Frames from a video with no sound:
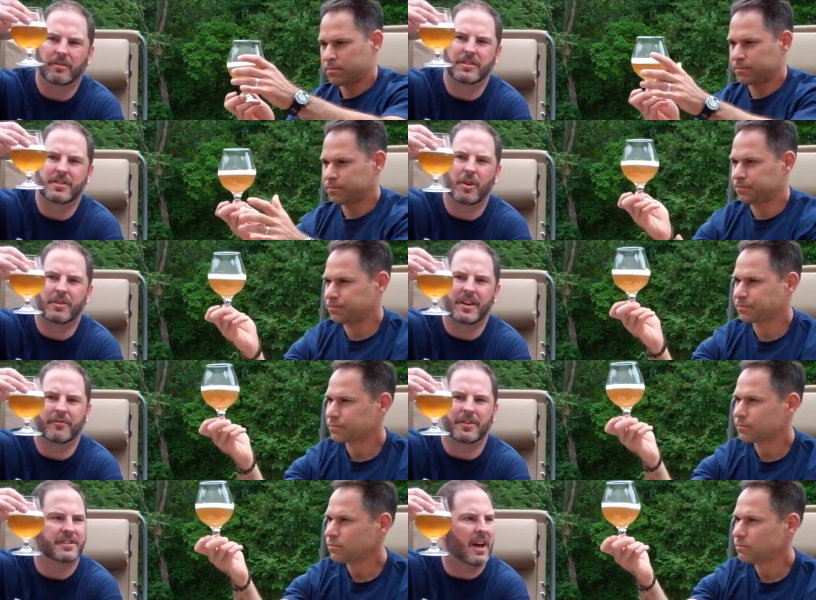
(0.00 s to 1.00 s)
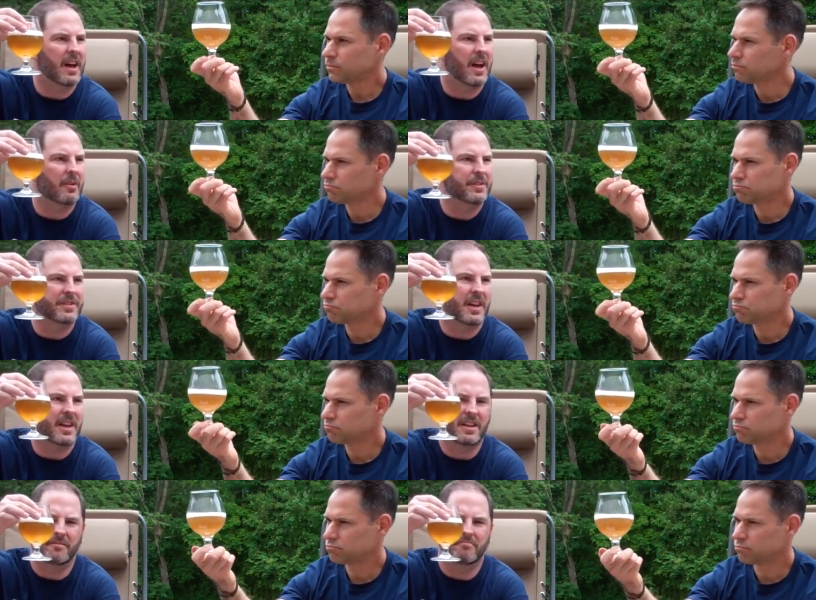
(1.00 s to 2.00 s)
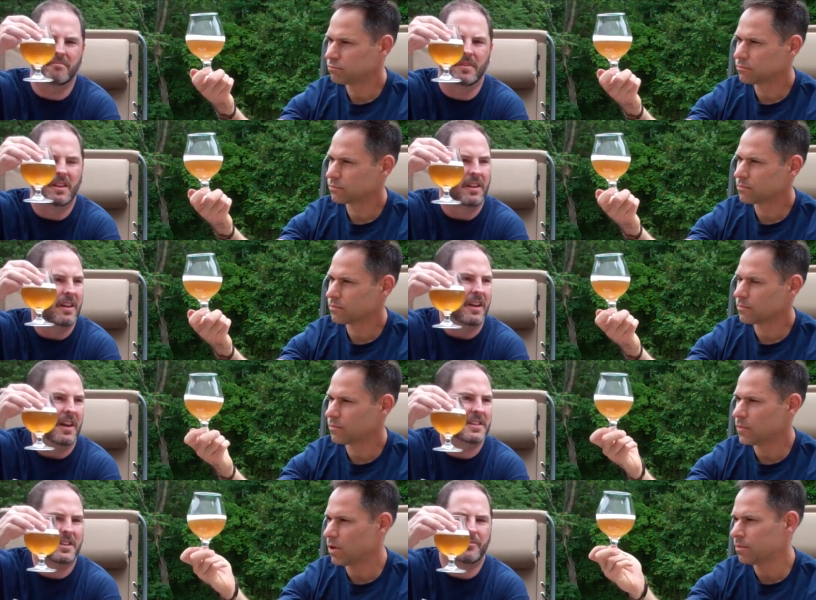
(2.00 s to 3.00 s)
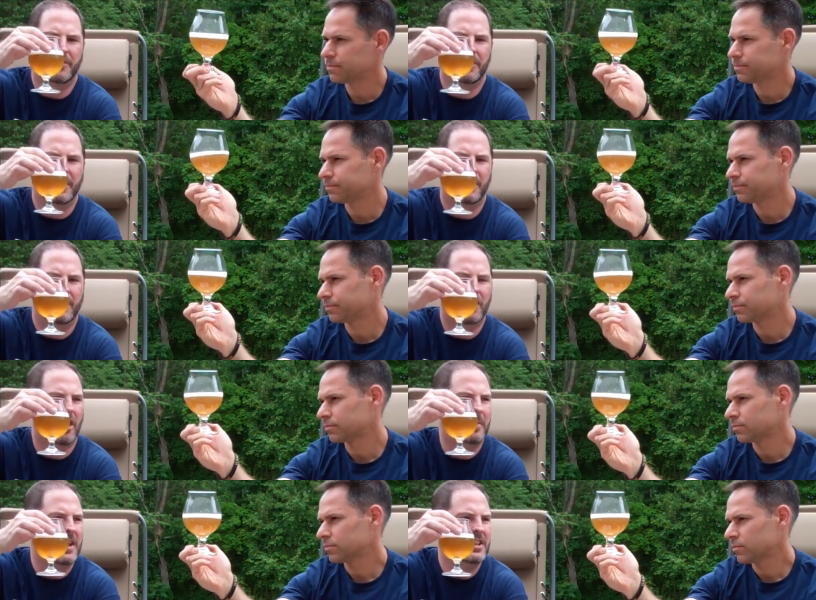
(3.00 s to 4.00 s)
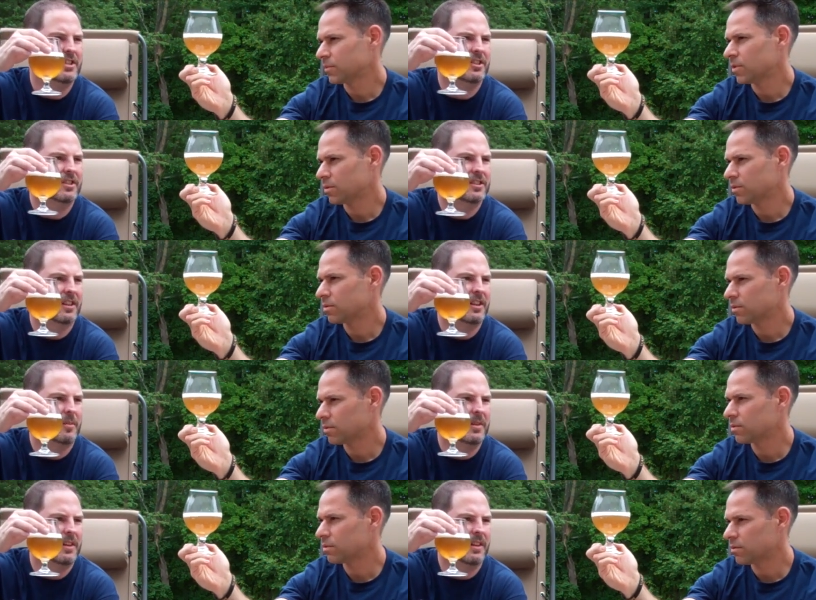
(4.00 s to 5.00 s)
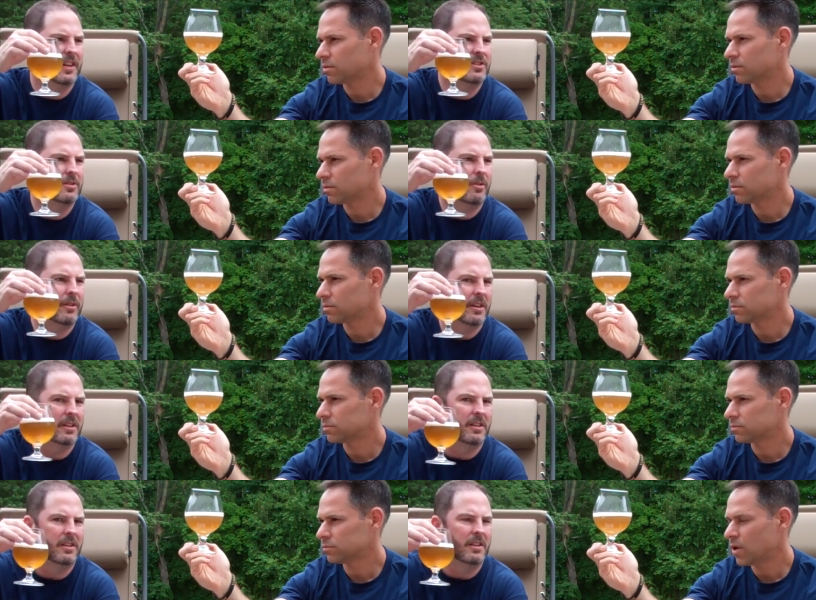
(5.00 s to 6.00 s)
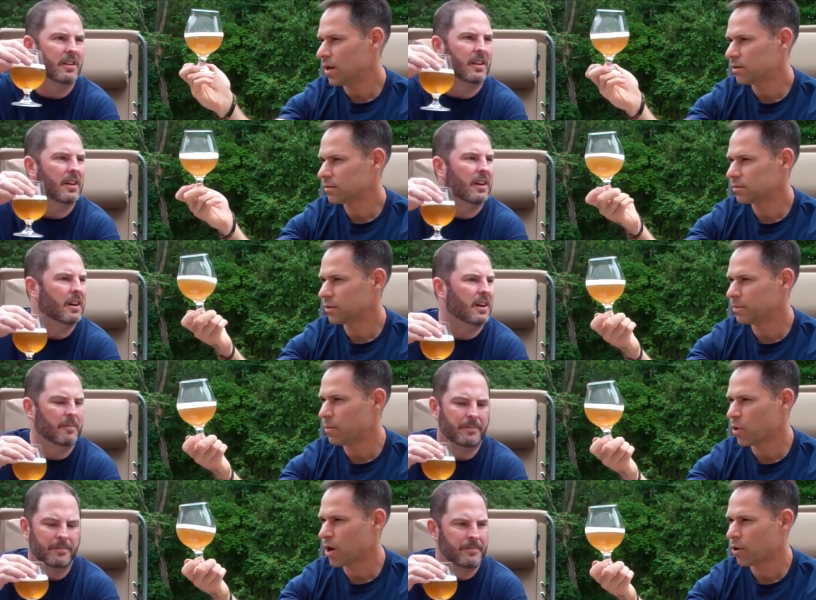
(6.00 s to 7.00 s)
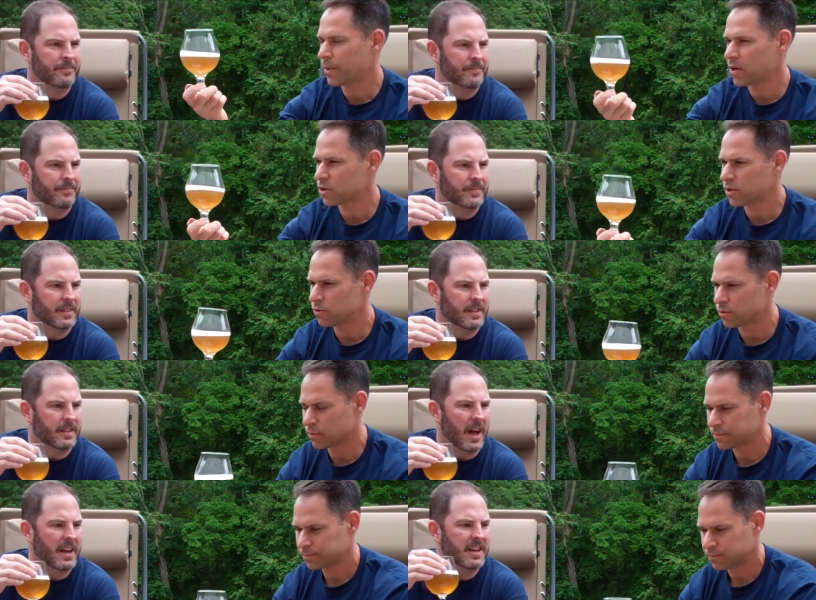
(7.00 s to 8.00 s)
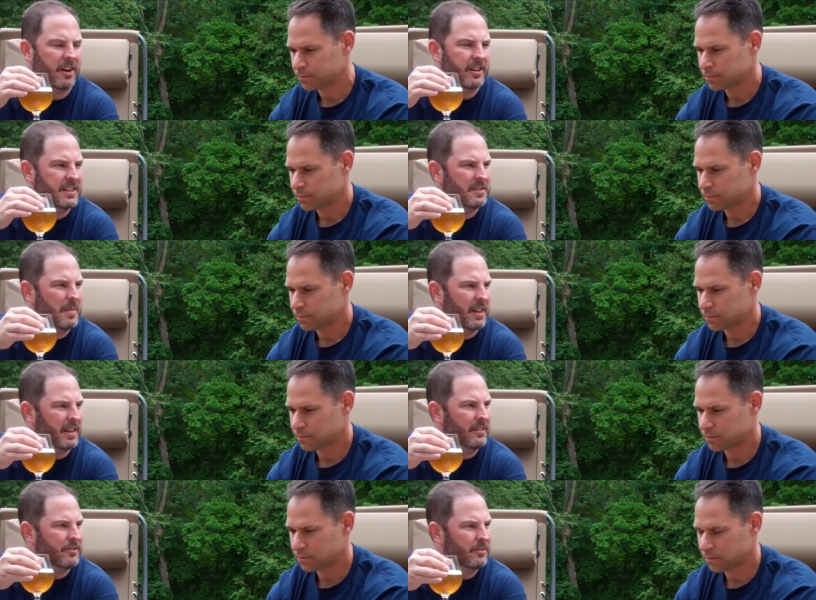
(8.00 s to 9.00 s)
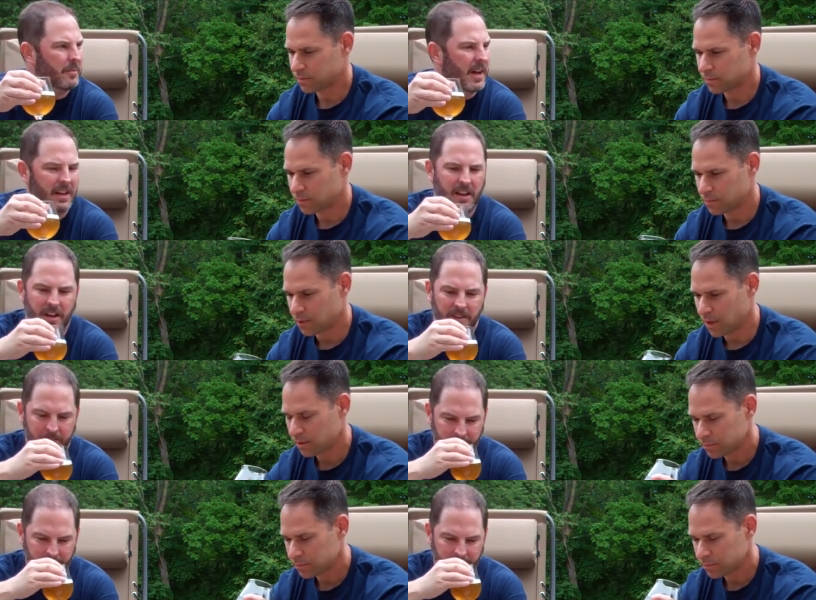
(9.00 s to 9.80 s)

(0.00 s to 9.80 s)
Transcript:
Speaker 1: there's no difference, I, I would say, except yeah. for the, the carbonation looks a little bit like soda.
Speaker 2: Right, a little um, bit more carbonation than usual. Now I
Speaker 1: can already smell it from back here. Yeah.